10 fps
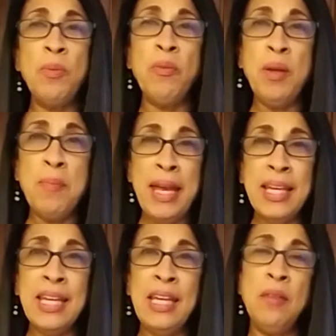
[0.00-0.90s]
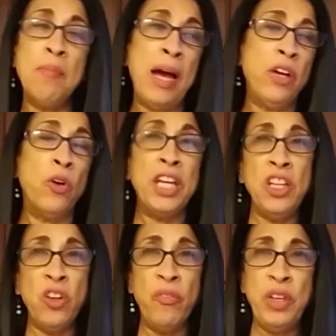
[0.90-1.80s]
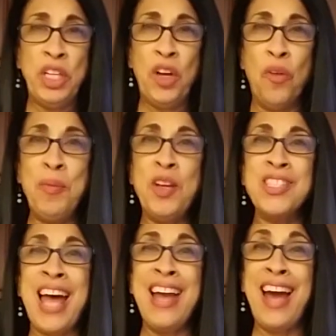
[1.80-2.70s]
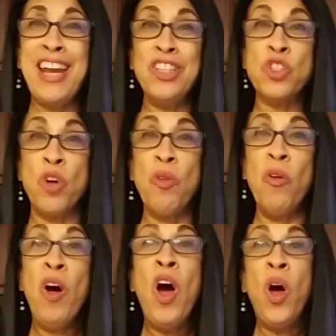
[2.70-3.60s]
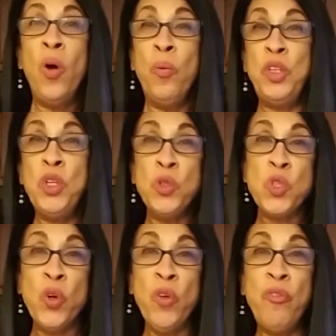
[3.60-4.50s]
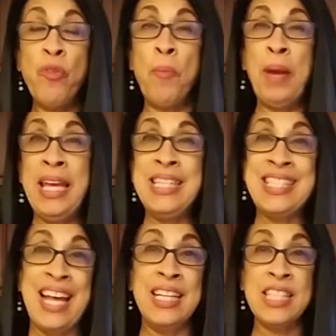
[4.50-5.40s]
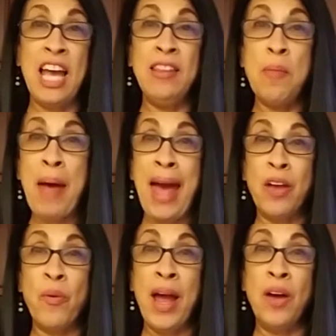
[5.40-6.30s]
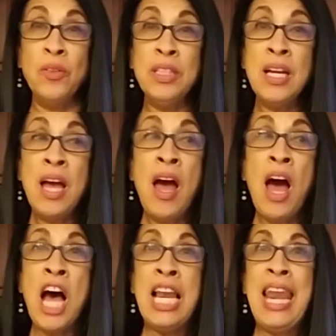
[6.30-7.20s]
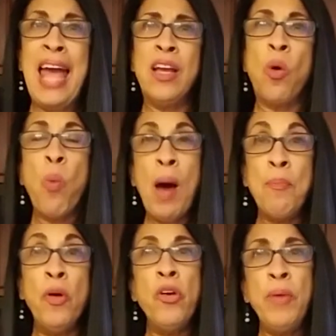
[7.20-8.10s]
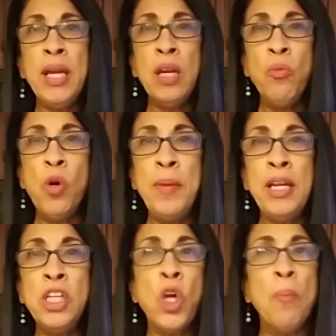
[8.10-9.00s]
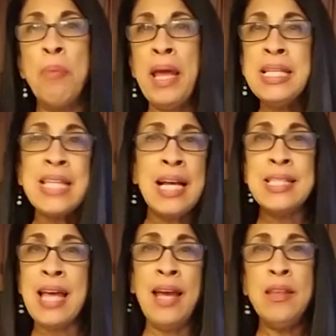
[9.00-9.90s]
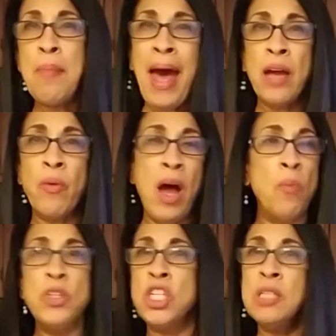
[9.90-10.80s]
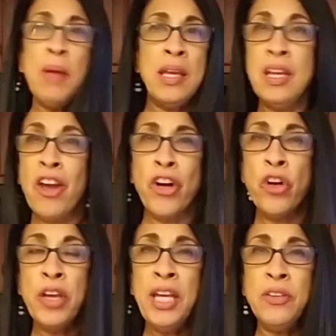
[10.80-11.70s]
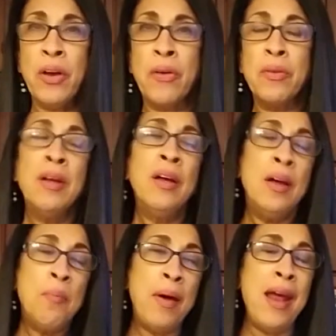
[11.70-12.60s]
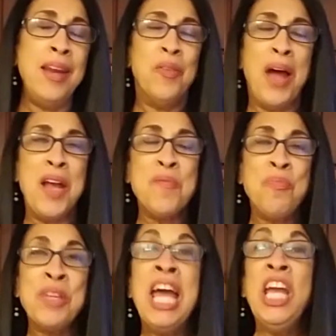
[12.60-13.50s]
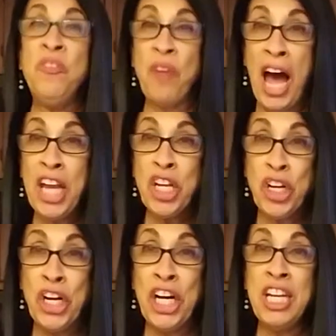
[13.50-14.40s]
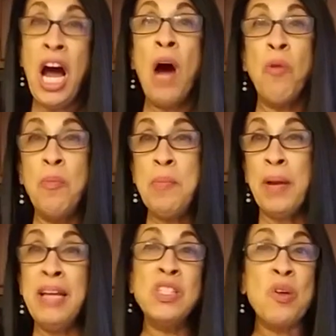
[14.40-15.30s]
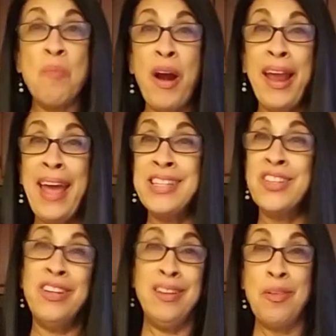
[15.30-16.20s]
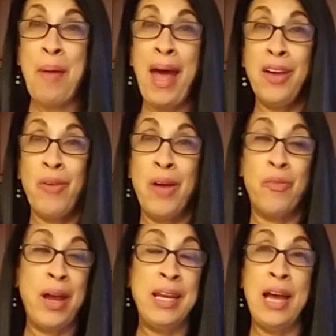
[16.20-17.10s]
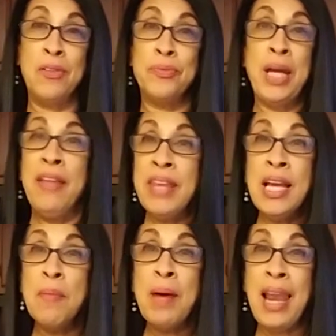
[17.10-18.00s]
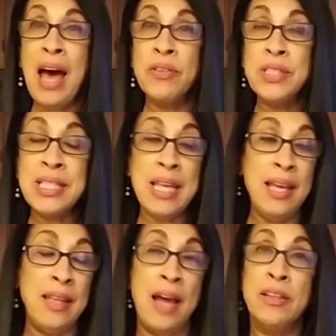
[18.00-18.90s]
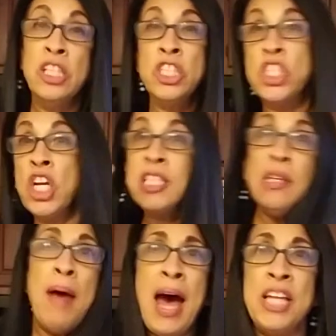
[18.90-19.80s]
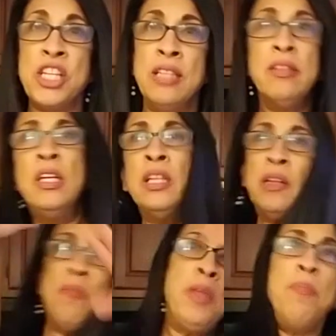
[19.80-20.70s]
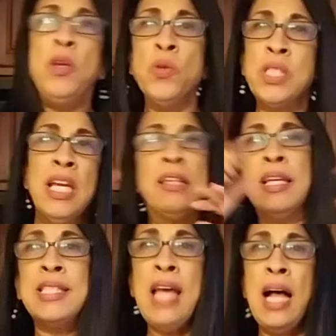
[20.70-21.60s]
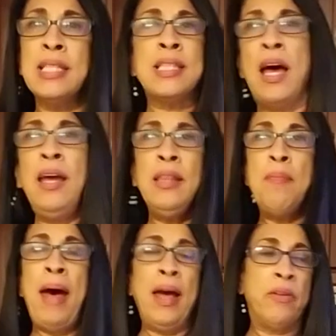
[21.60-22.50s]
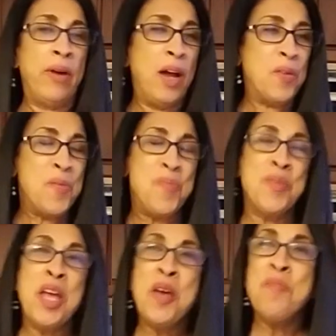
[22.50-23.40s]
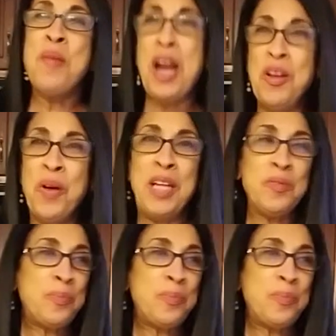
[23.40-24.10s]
remaking my Coquito video because I got in trouble with YouTube for playing salsa in the background. Like, what Puerto Rican woman don't play salsa in the background when she's making her Coquito? But anyway, if I could, I will be playing some Mark Anthony in the background right now. I think I'm allowed to say that. So just imagine the music, the salsa in the background. But anyway,